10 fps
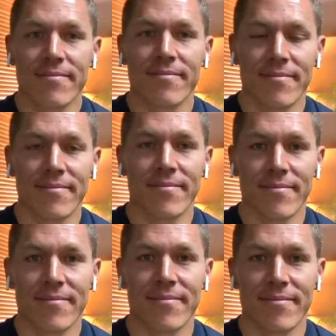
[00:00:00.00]

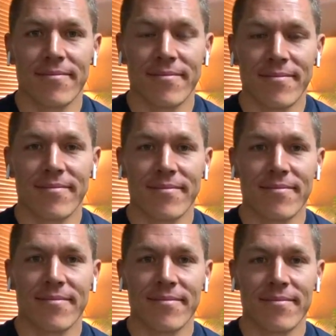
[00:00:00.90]

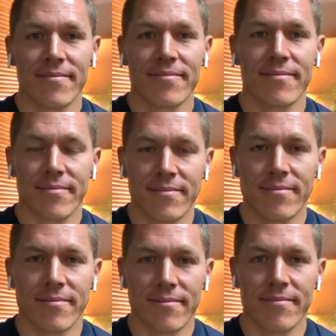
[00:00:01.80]

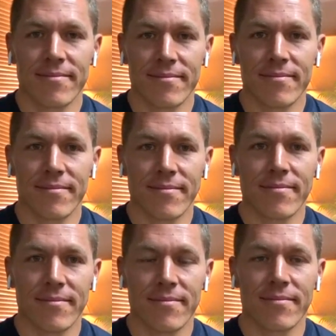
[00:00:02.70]

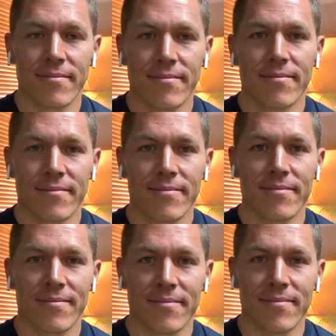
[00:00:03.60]

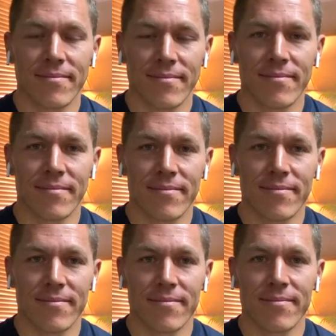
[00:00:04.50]

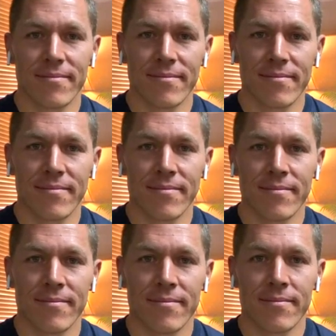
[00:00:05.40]

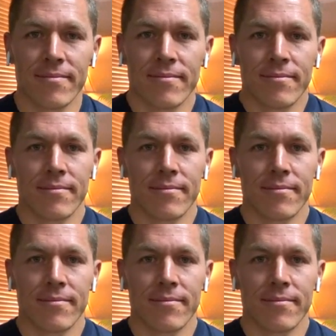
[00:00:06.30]
[no speech]